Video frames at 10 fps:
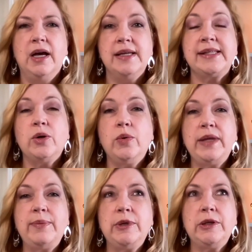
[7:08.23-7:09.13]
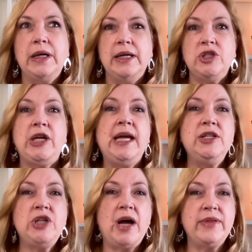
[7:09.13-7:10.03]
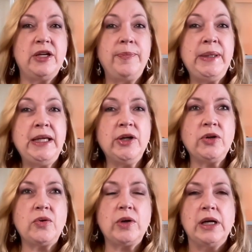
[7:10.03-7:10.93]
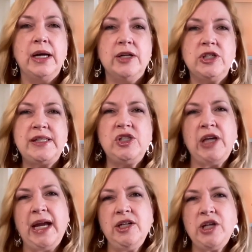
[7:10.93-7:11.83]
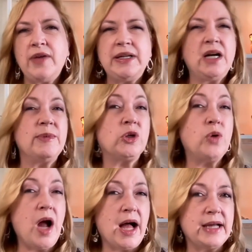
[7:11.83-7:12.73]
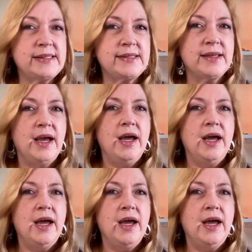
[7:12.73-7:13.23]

So they will change how they appear or just change how they come across